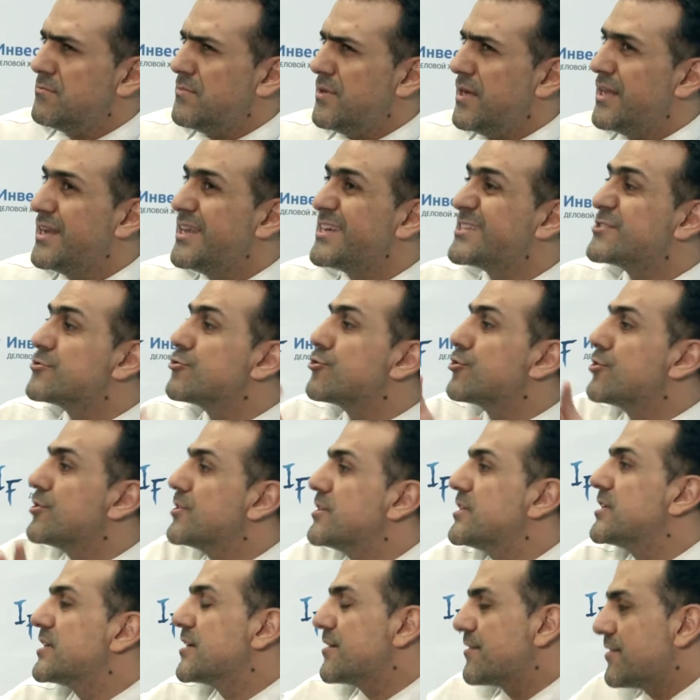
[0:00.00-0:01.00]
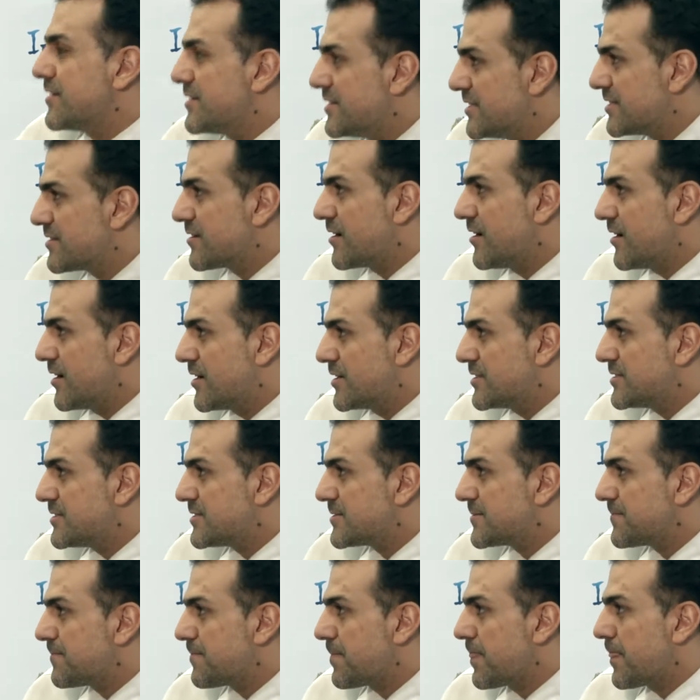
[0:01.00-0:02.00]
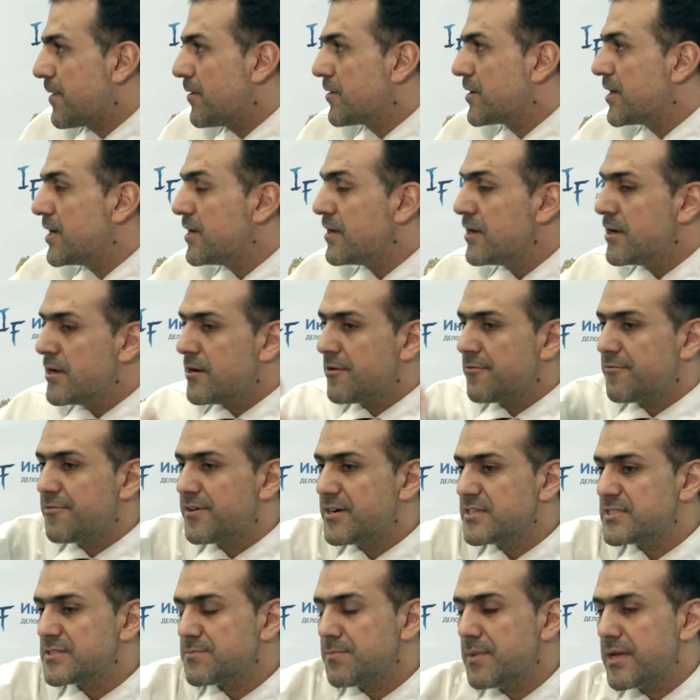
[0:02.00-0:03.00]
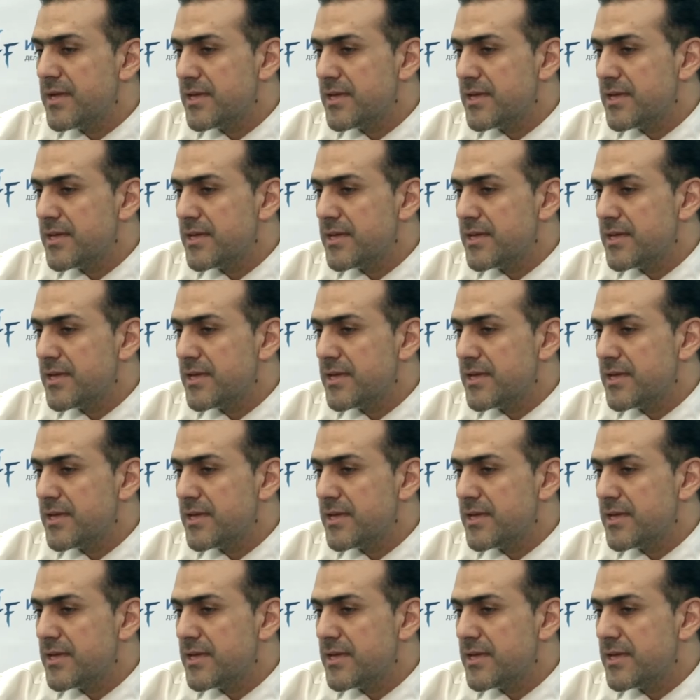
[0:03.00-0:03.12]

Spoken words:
electronic credit cards. Okay, first